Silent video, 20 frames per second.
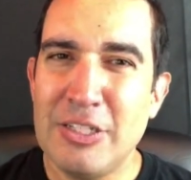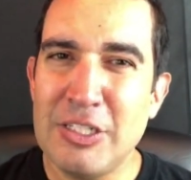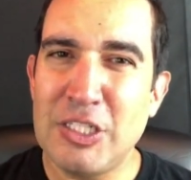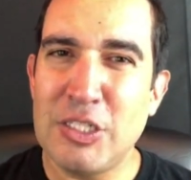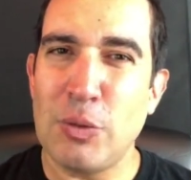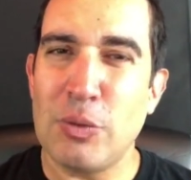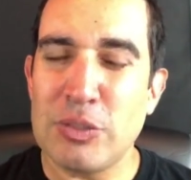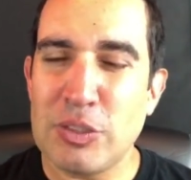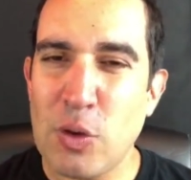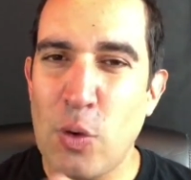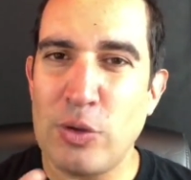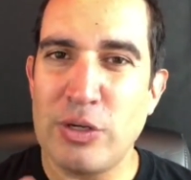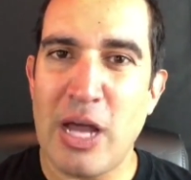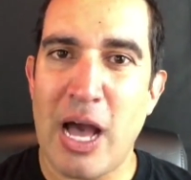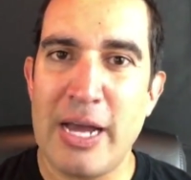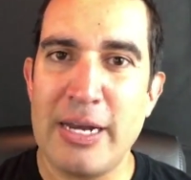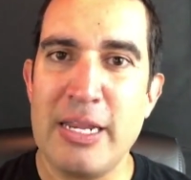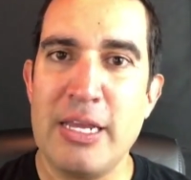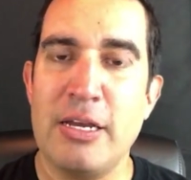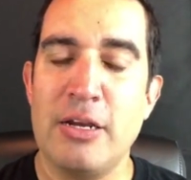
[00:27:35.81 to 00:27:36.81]
Do you see what's
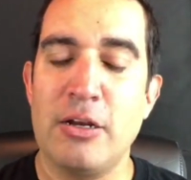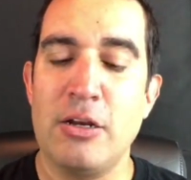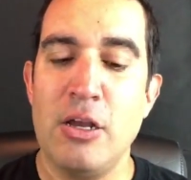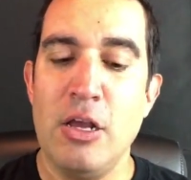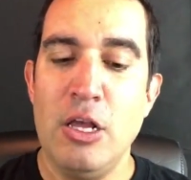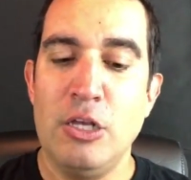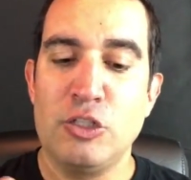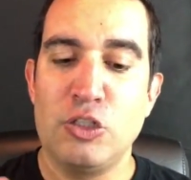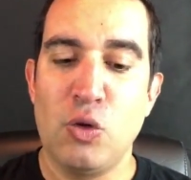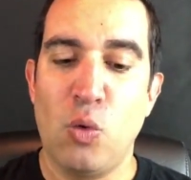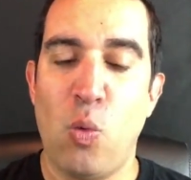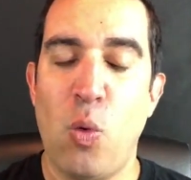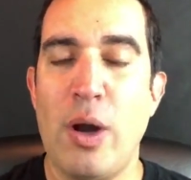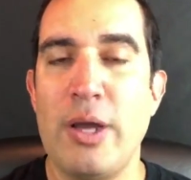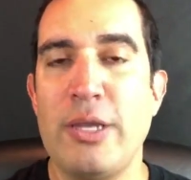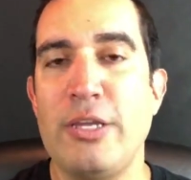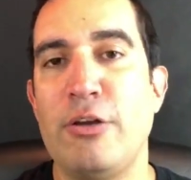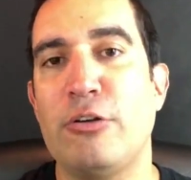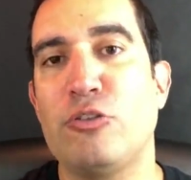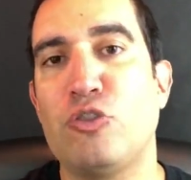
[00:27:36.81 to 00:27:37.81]
going on here? So
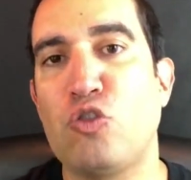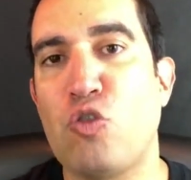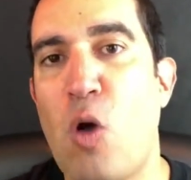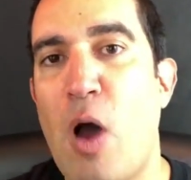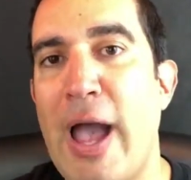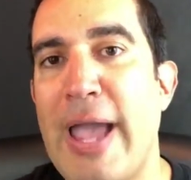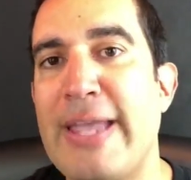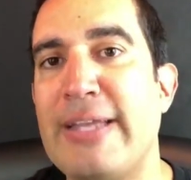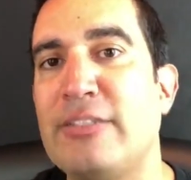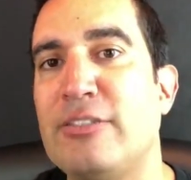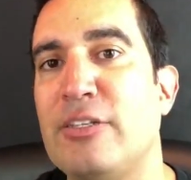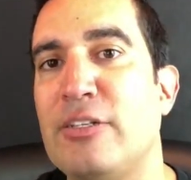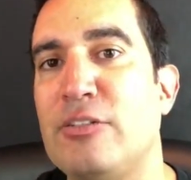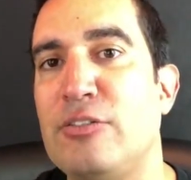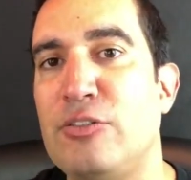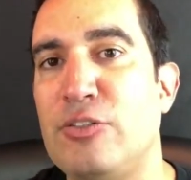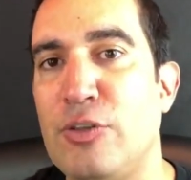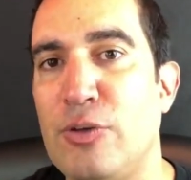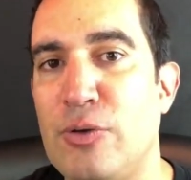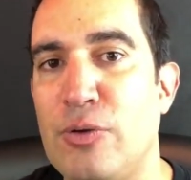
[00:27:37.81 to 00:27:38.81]
what you're trying
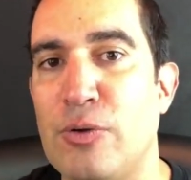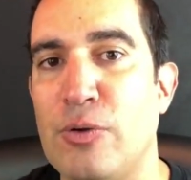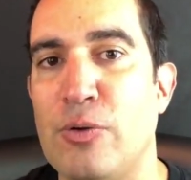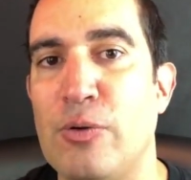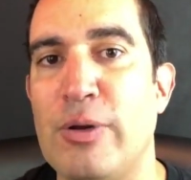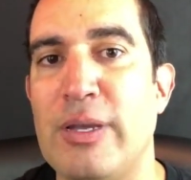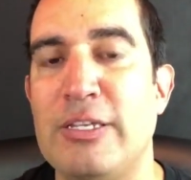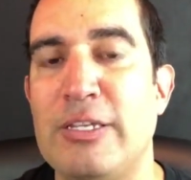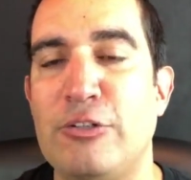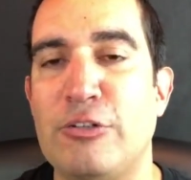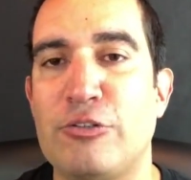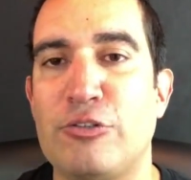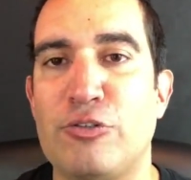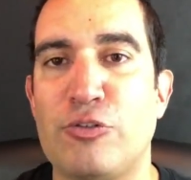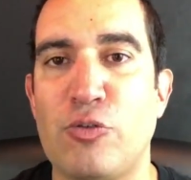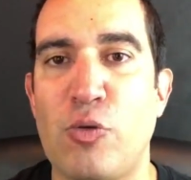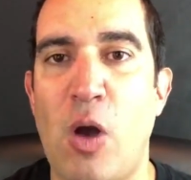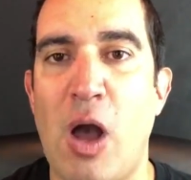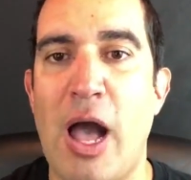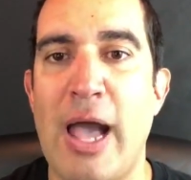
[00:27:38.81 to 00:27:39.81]
to do is you're
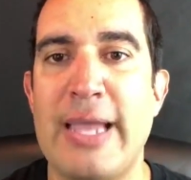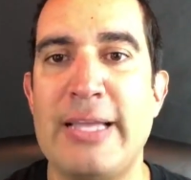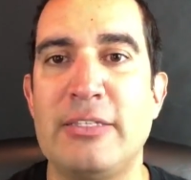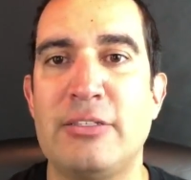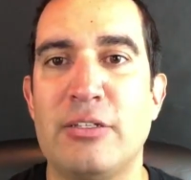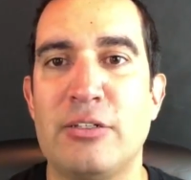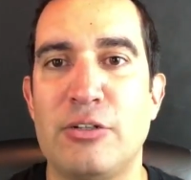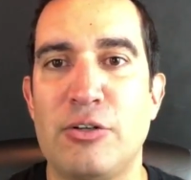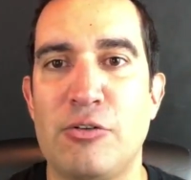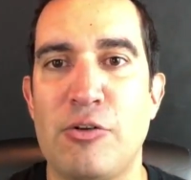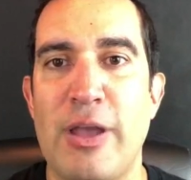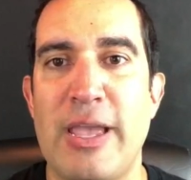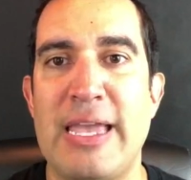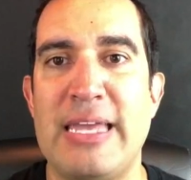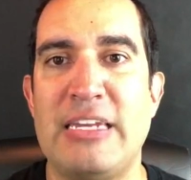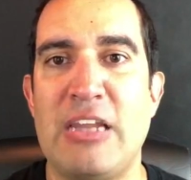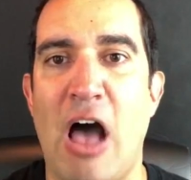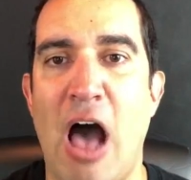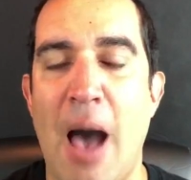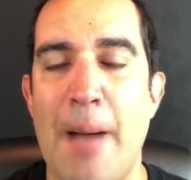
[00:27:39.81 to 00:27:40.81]
trying to
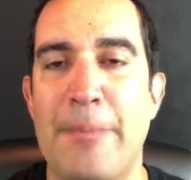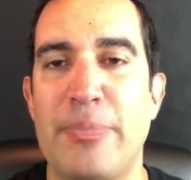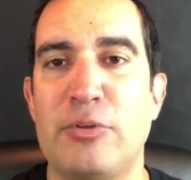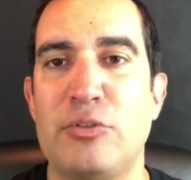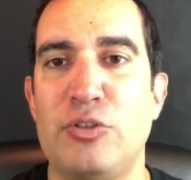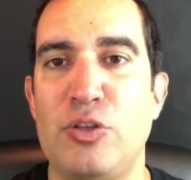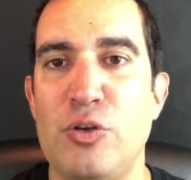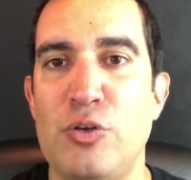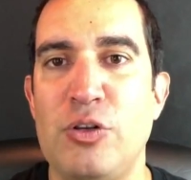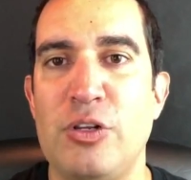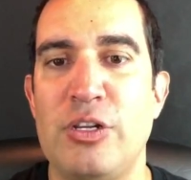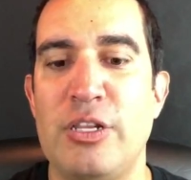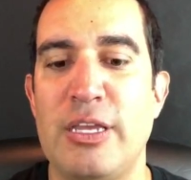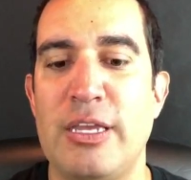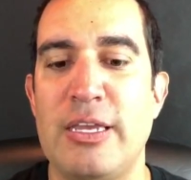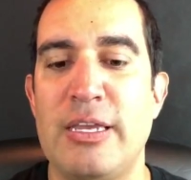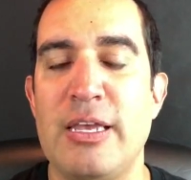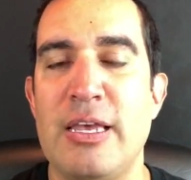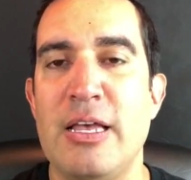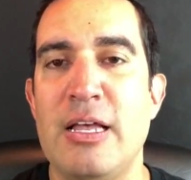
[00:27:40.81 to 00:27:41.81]
create an
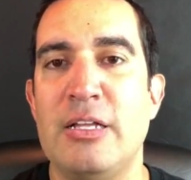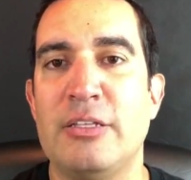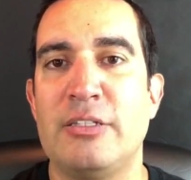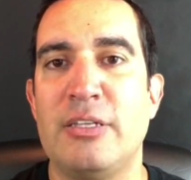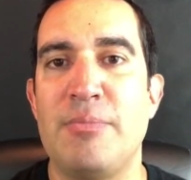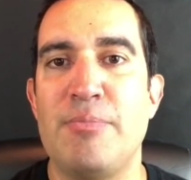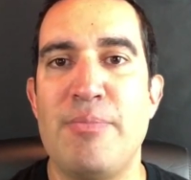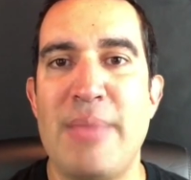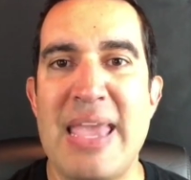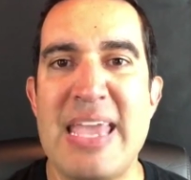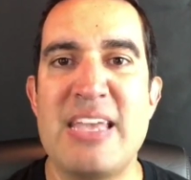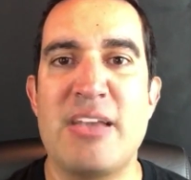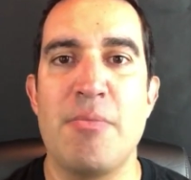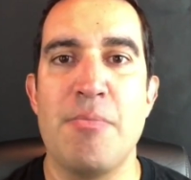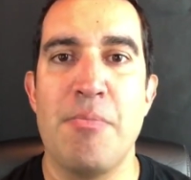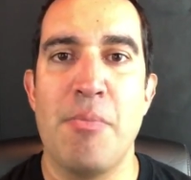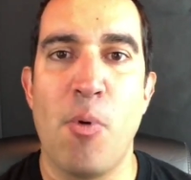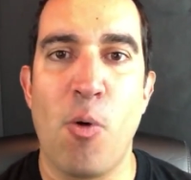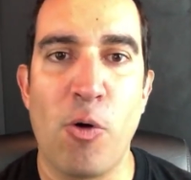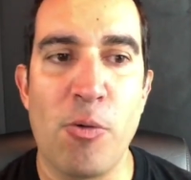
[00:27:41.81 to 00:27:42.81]
opportunity to
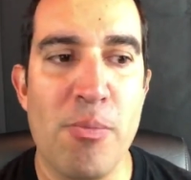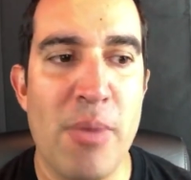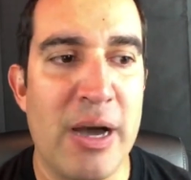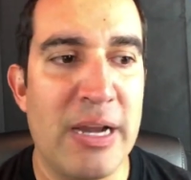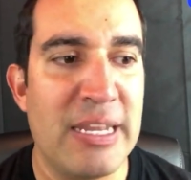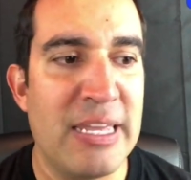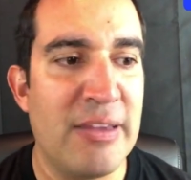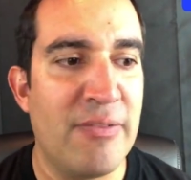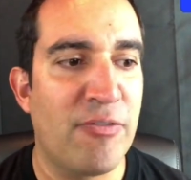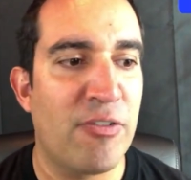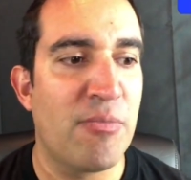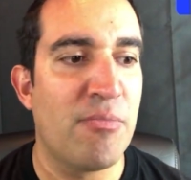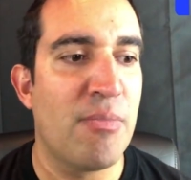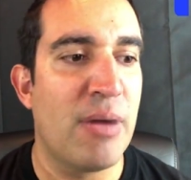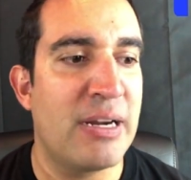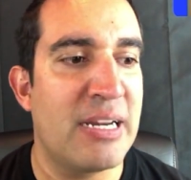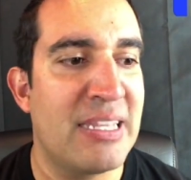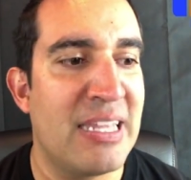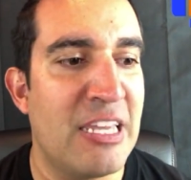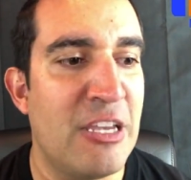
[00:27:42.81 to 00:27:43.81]
make more money
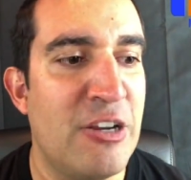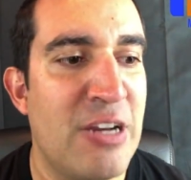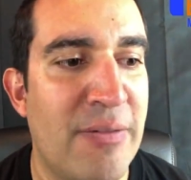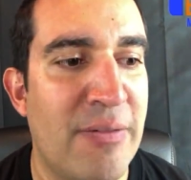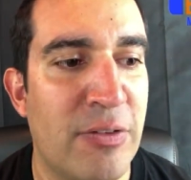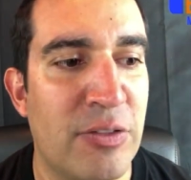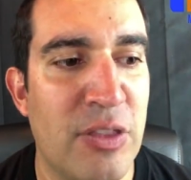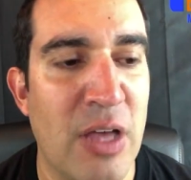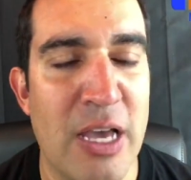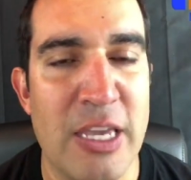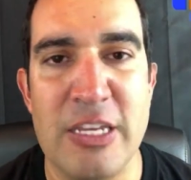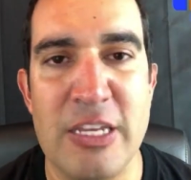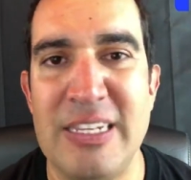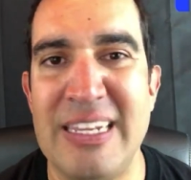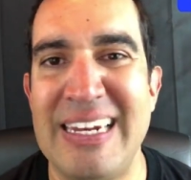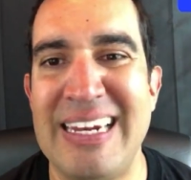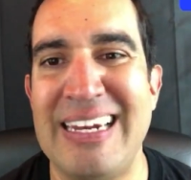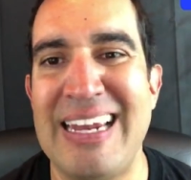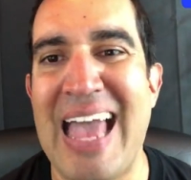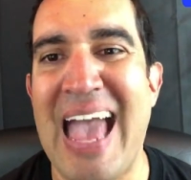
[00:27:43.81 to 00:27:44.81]
from money that you never thought
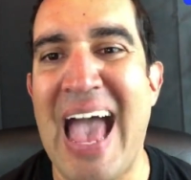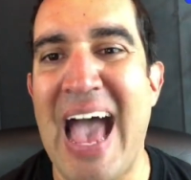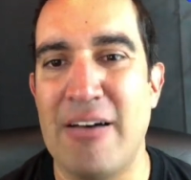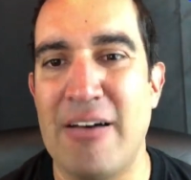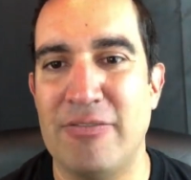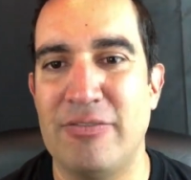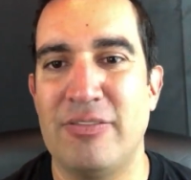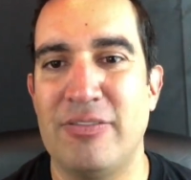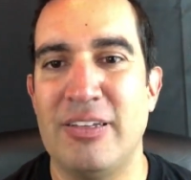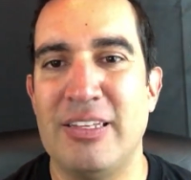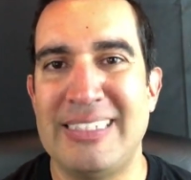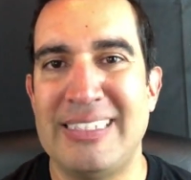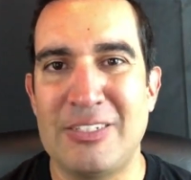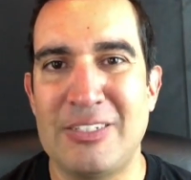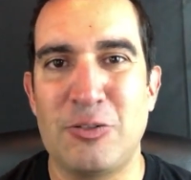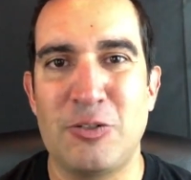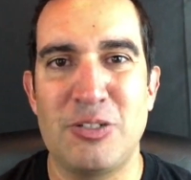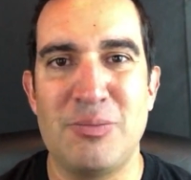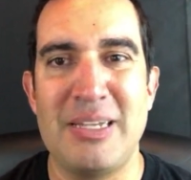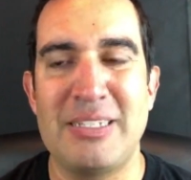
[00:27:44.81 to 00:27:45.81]
you didn't have. Does
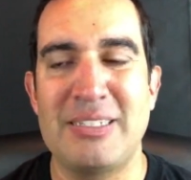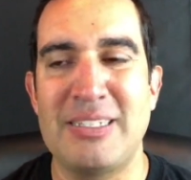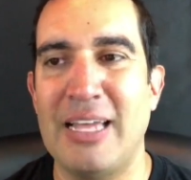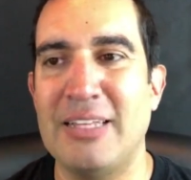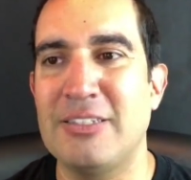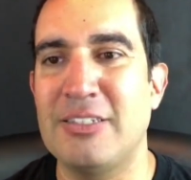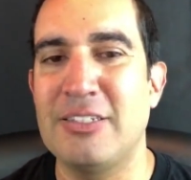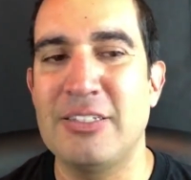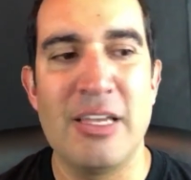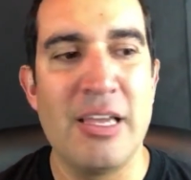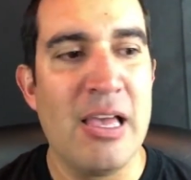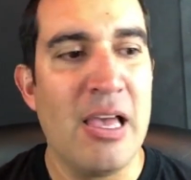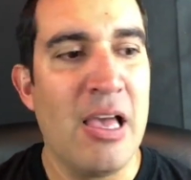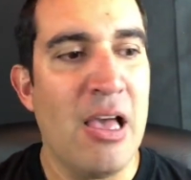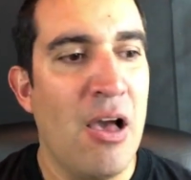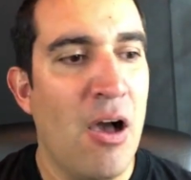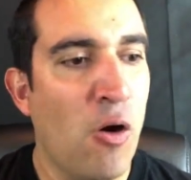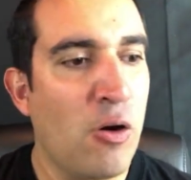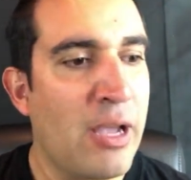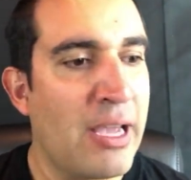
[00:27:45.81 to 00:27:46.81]
that sort of make sense?
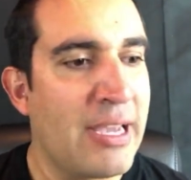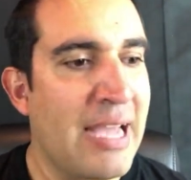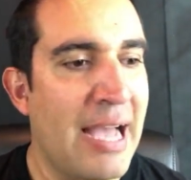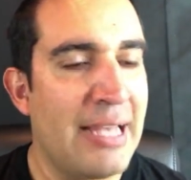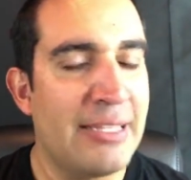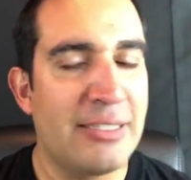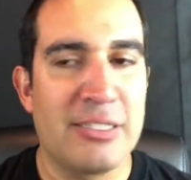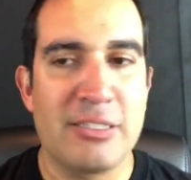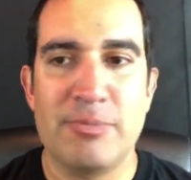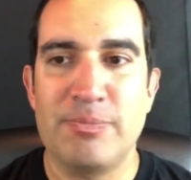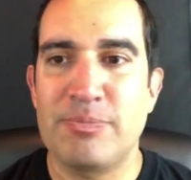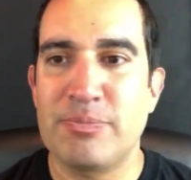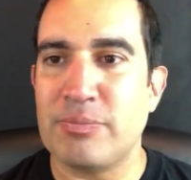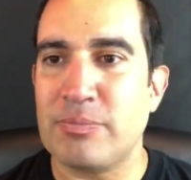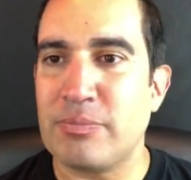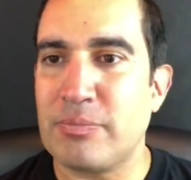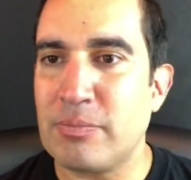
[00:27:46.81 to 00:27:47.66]
Okay, guys.